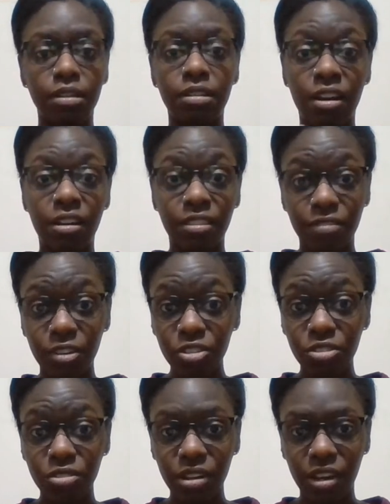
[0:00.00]
knock the
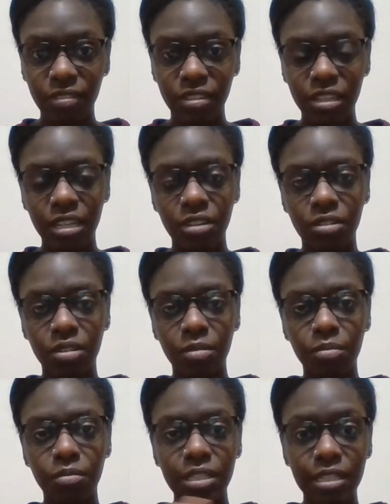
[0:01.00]
first three off the needle,
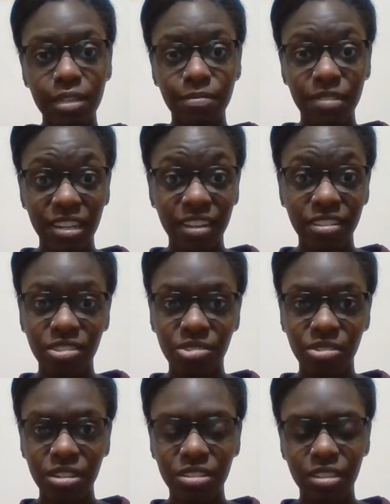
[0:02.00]
slip the next
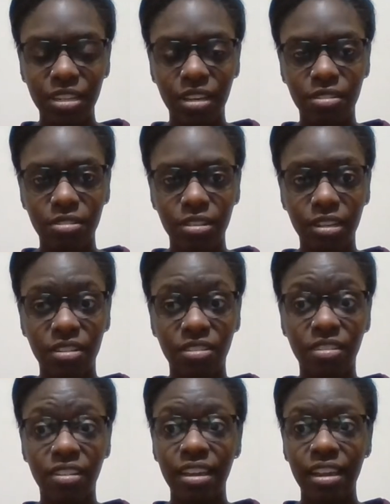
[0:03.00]
three to the other
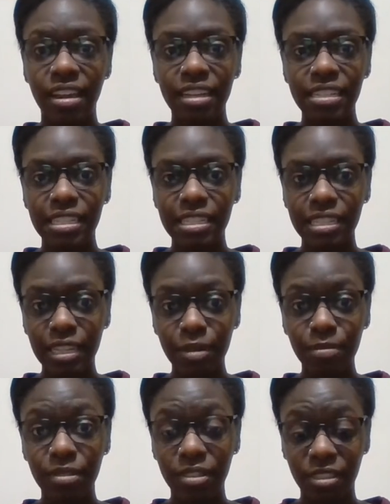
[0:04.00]
needle,
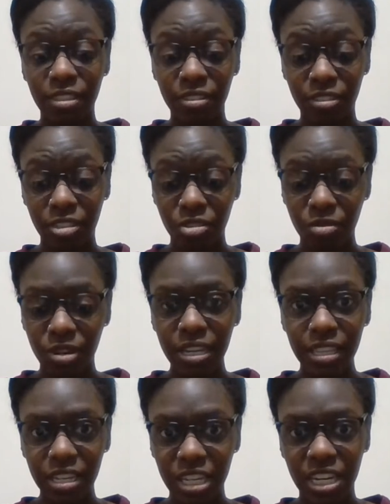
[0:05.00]
slip the three
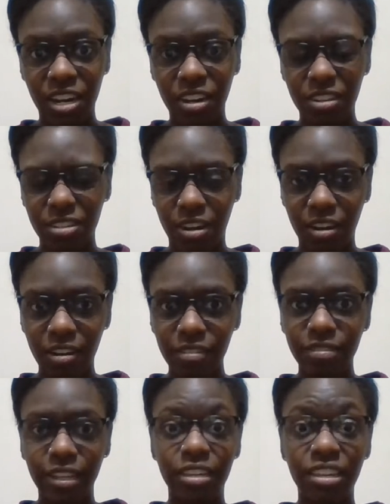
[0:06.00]
that you knocked
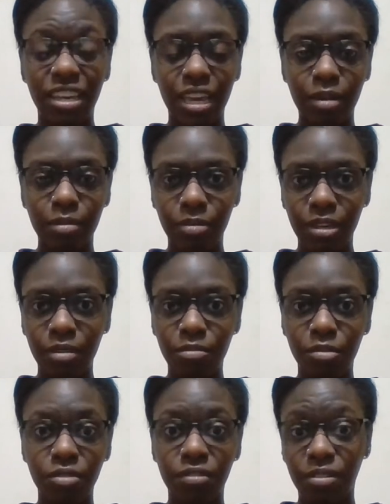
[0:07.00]
off, like you can't be
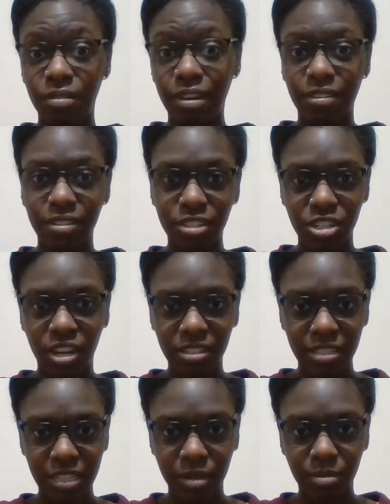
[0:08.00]
moving around and
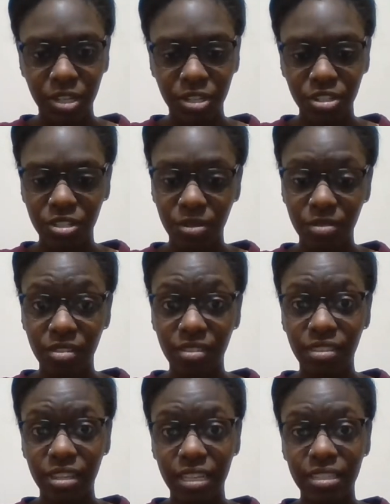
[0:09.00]
jostling a bunch so
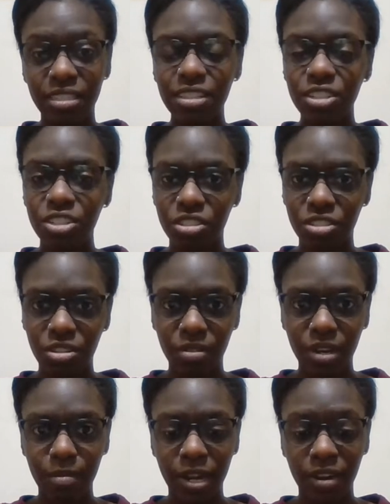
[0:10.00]
that the stitches
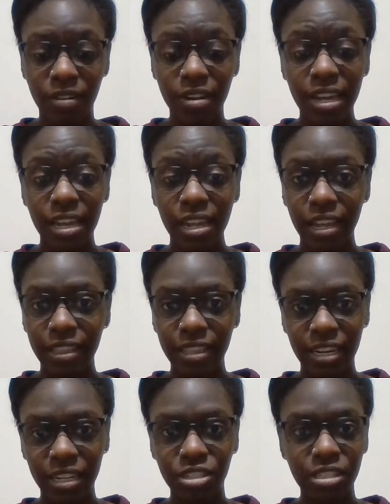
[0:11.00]
don't come out, and
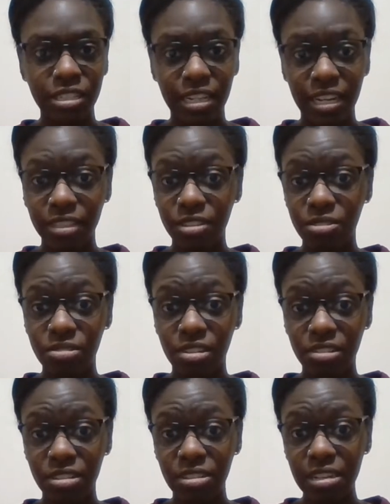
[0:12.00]
then I just slide those
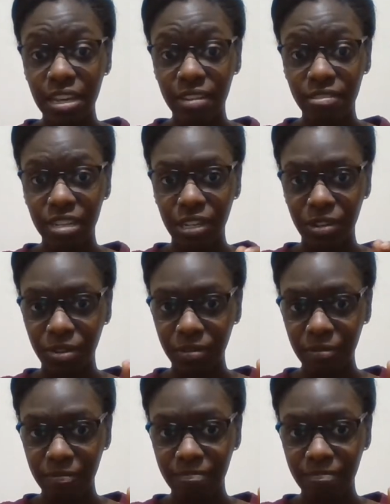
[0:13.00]
onto the left needle,